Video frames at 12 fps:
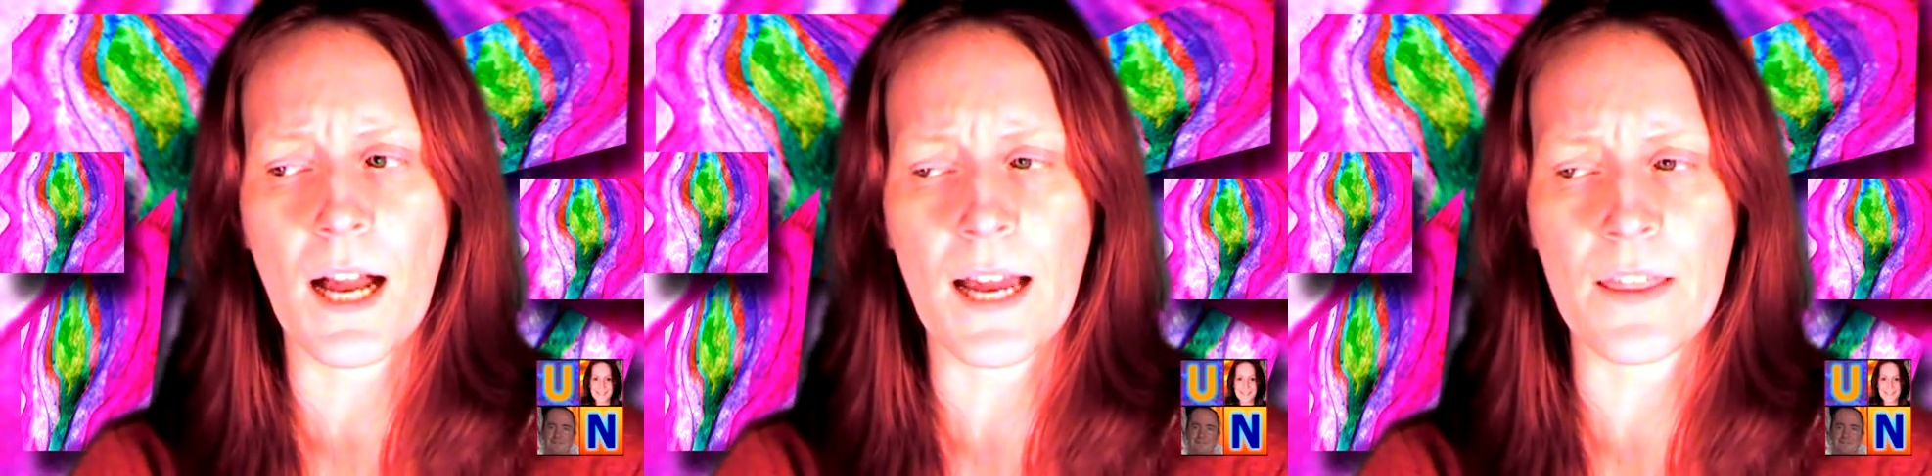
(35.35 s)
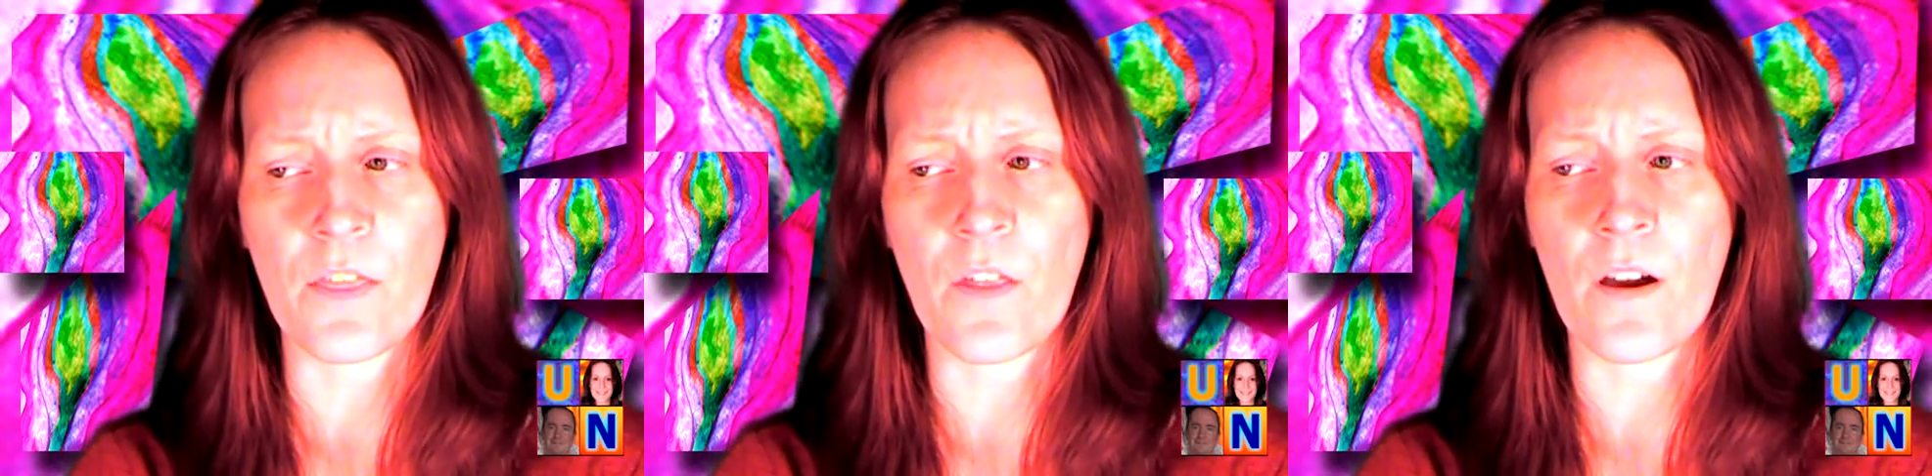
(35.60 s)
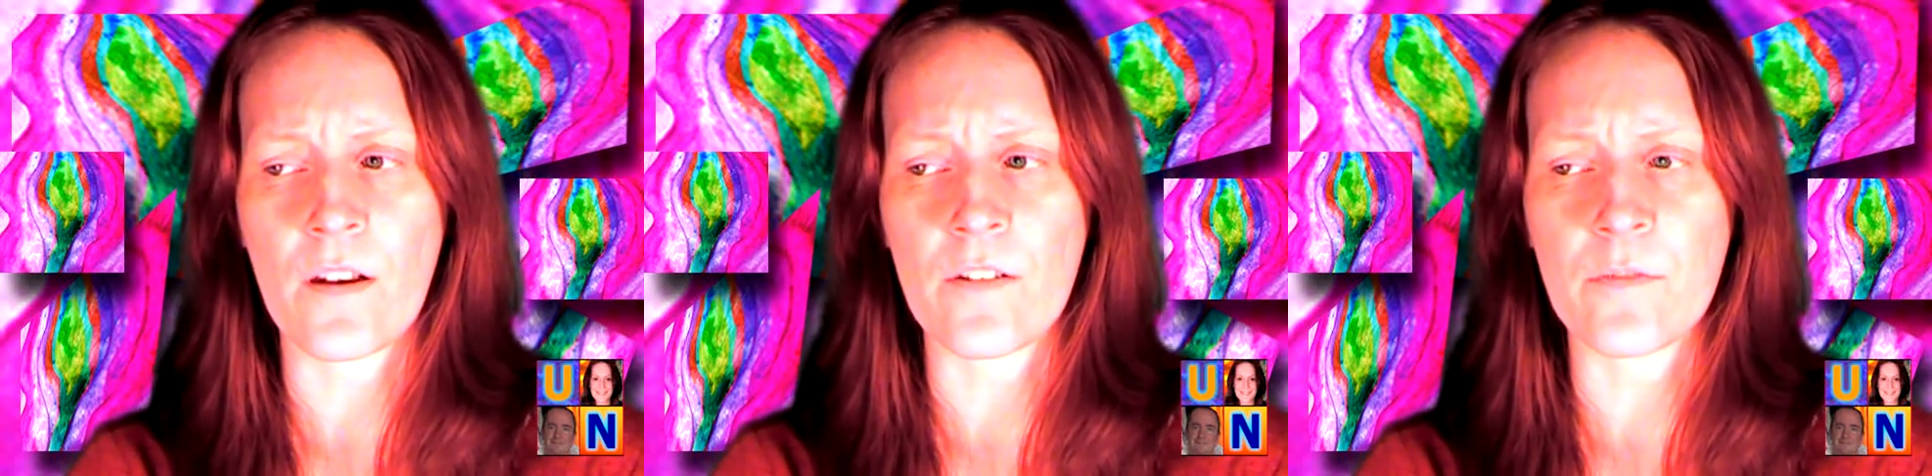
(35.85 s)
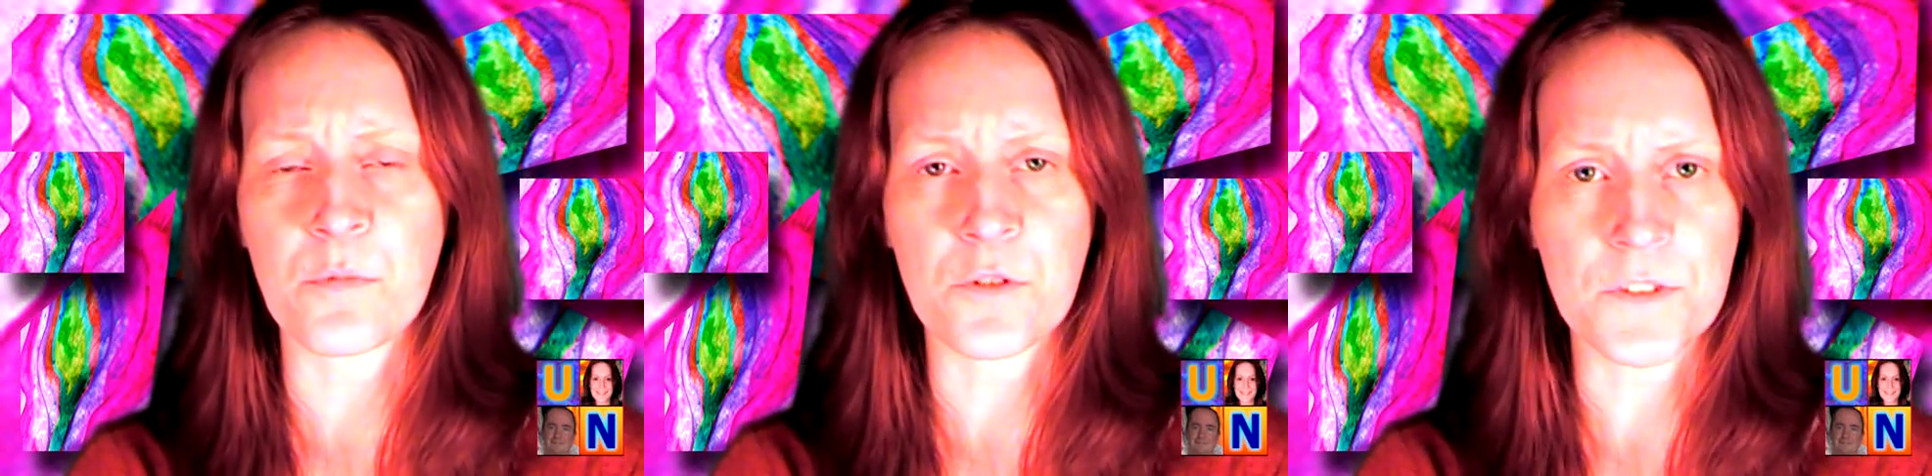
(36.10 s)
I thought
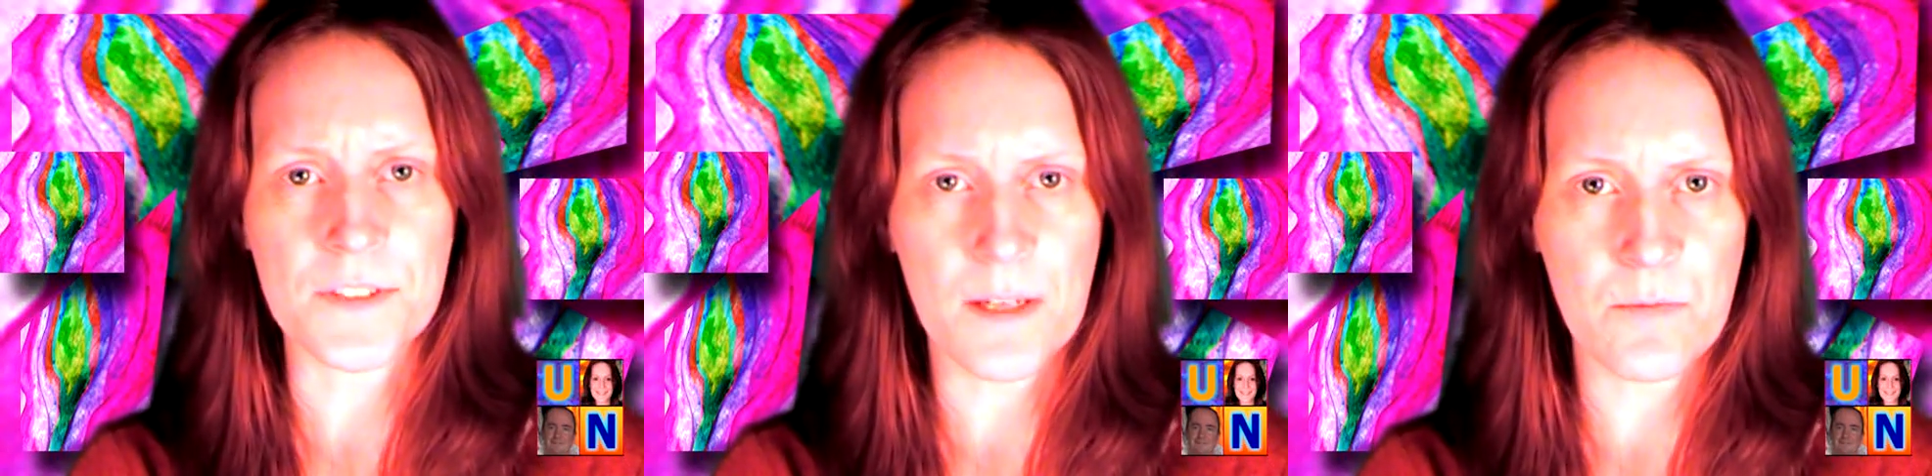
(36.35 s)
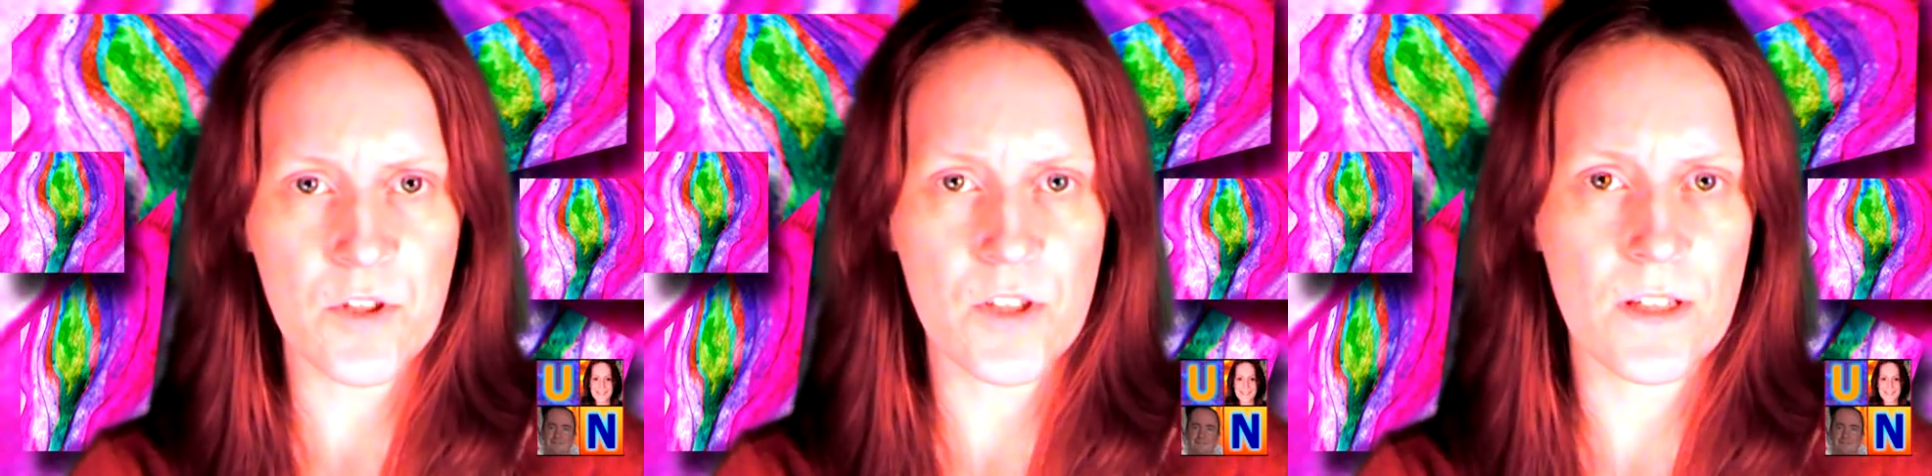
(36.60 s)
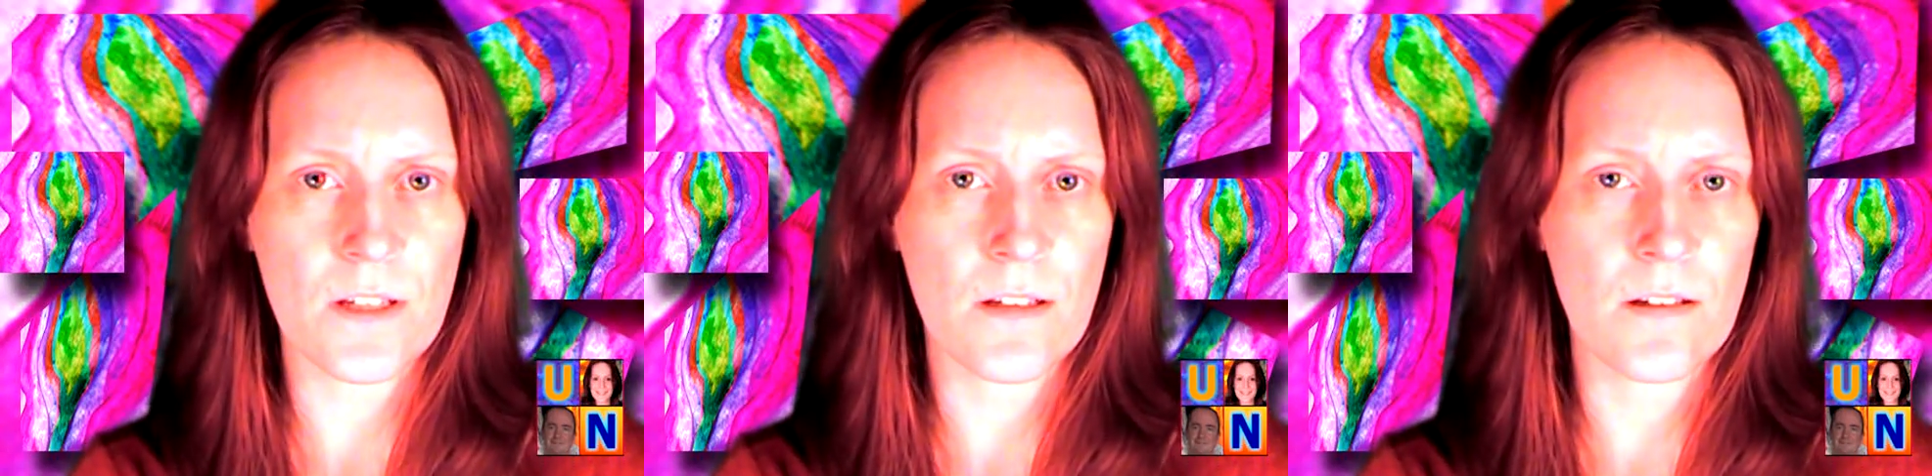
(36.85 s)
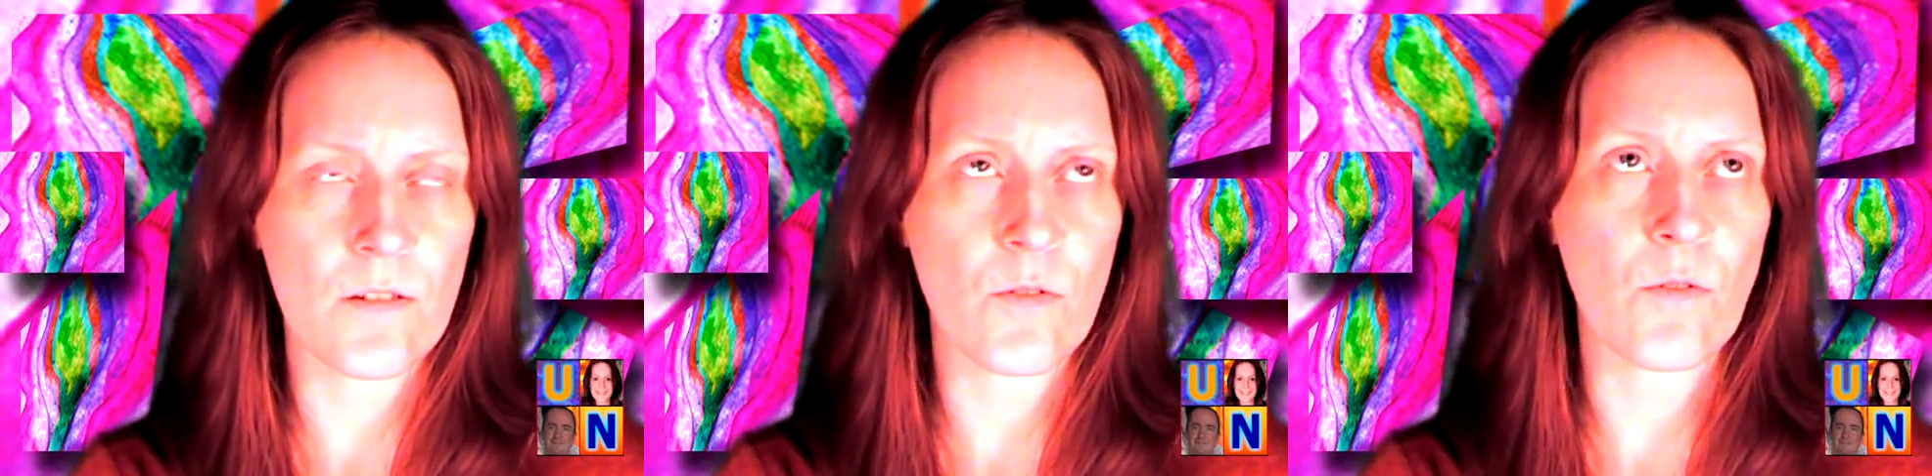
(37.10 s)
of perception